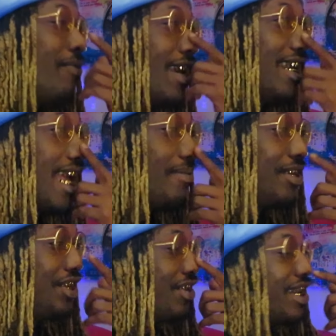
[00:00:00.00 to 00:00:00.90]
he fighting cops
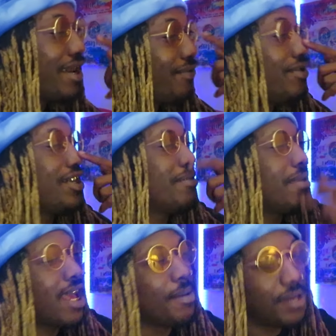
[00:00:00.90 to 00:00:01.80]
in jail, nigga. Fuck
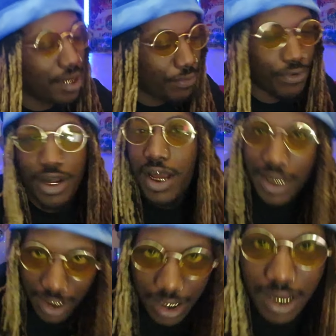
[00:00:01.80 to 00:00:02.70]
them cops, nigga. Free
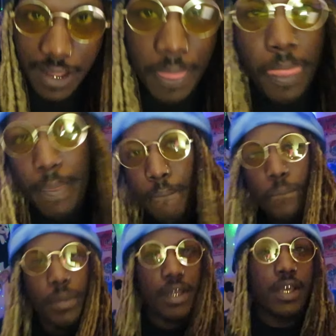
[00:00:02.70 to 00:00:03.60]
unky, nigga.
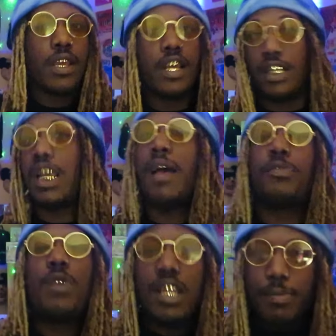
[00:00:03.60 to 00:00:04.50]
Cause
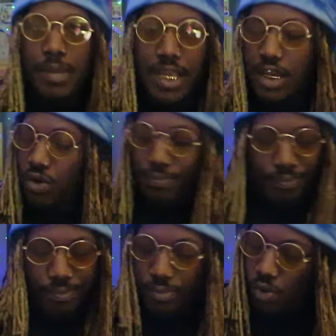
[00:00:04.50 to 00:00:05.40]
cops probably been
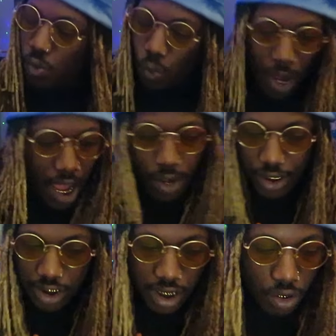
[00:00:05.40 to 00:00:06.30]

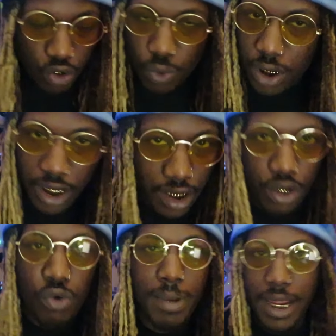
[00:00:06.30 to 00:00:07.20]
wild as hell doing
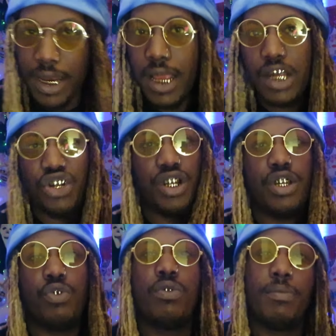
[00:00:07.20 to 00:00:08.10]
inhumane ass
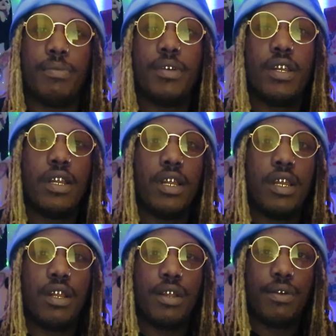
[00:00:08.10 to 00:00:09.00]
shit to him.
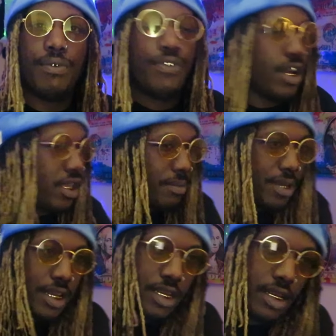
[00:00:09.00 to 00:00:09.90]
Fuck
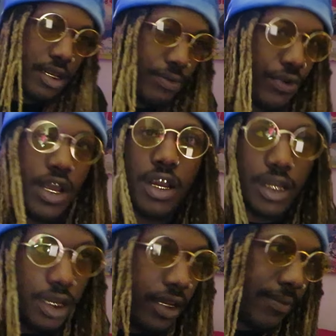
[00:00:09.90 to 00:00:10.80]
them niggas. Free
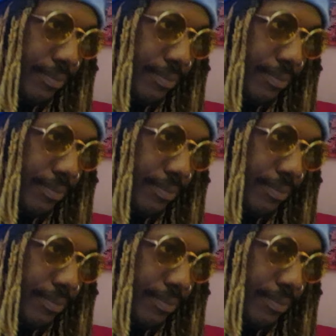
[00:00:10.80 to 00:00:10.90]
unky.